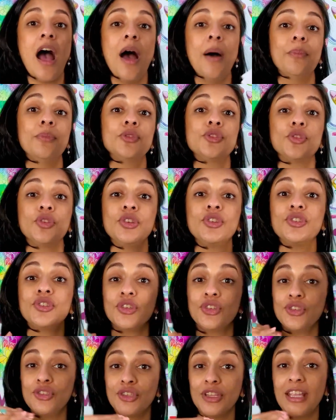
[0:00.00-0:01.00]
So it's
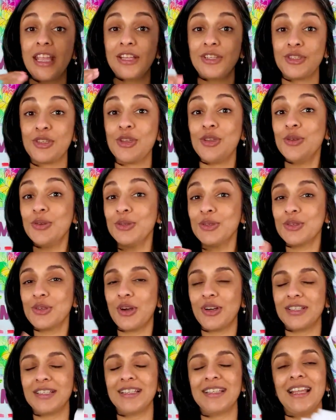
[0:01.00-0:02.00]
just to get you
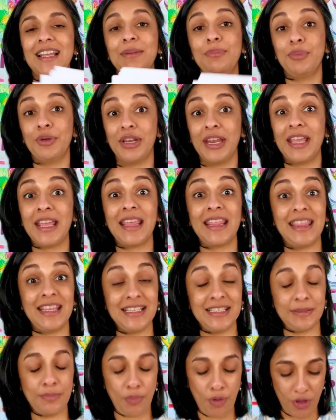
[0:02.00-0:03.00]
started in putting
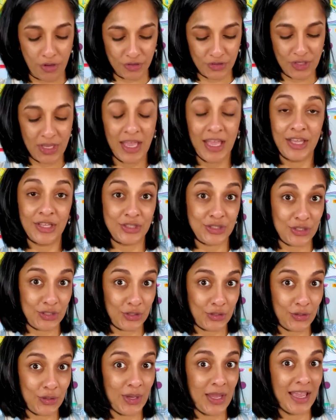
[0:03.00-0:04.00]
this box
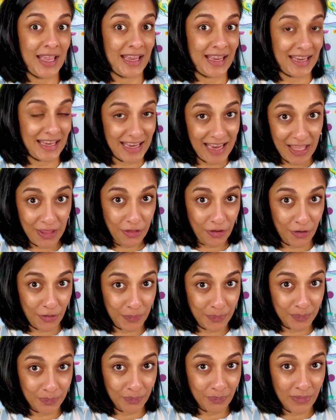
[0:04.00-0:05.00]
together.
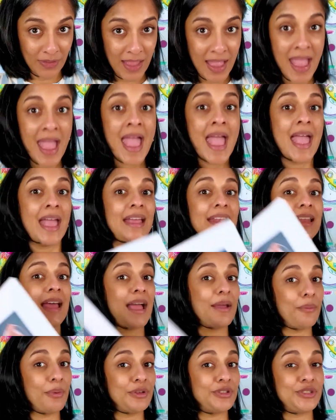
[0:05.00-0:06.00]
And I
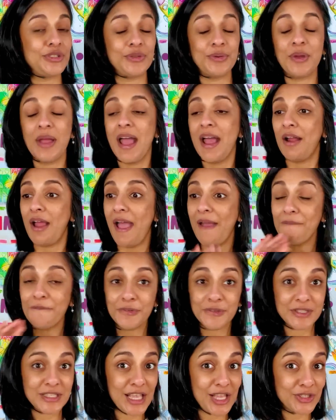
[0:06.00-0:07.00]
want to
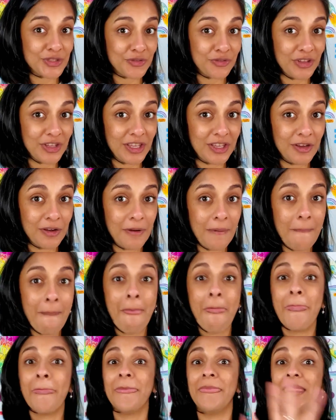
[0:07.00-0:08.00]
emphasize over here,
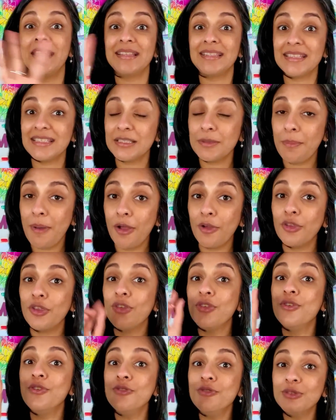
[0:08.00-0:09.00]
this is about
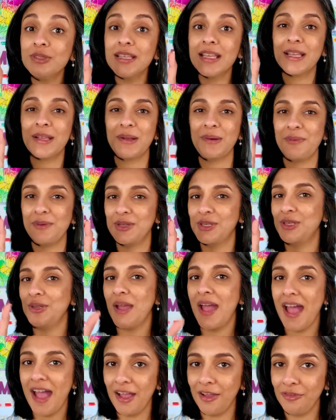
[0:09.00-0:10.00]
using what you
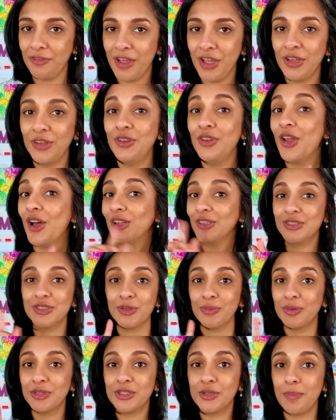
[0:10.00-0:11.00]
have, not so
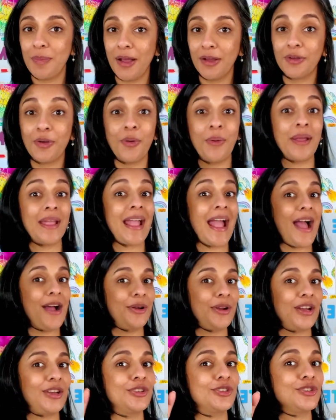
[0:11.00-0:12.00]
much about going out
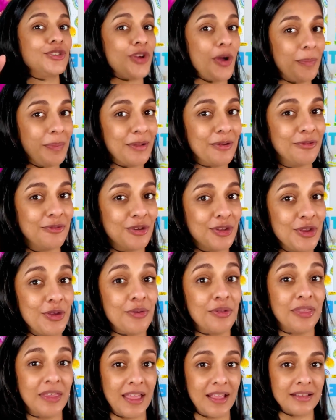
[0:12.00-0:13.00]
and shopping for new
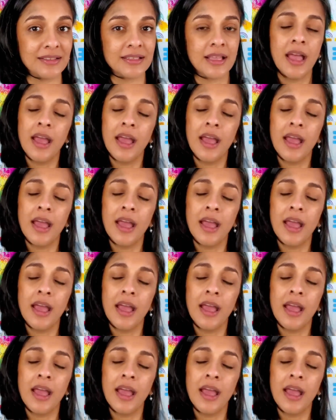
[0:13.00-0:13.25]
things.